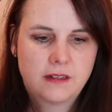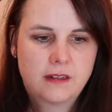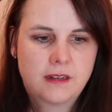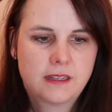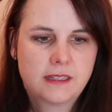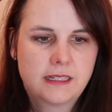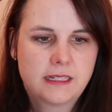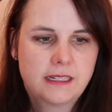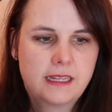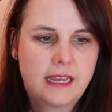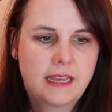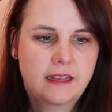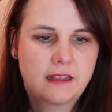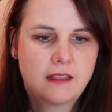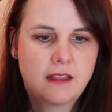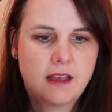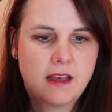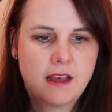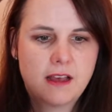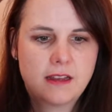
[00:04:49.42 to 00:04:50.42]
Doesn't take a
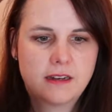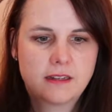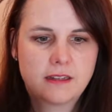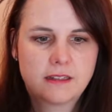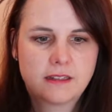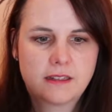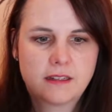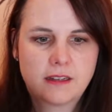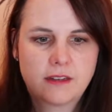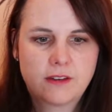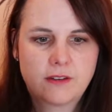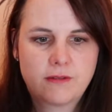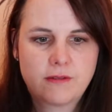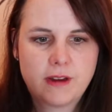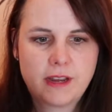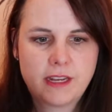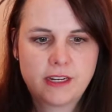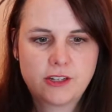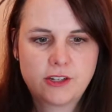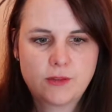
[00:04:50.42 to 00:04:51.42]
lot. Stick it
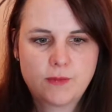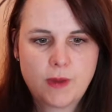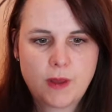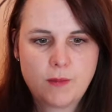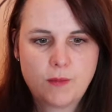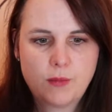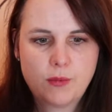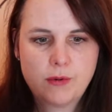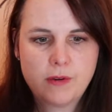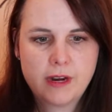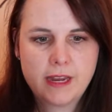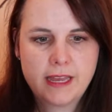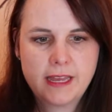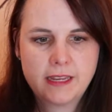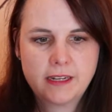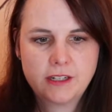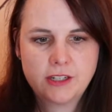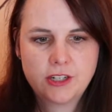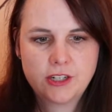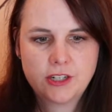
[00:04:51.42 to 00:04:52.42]
right to my
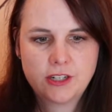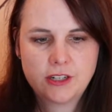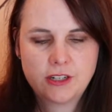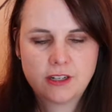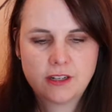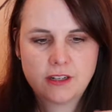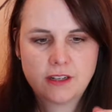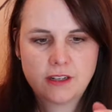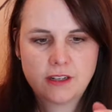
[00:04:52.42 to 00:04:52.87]
branch.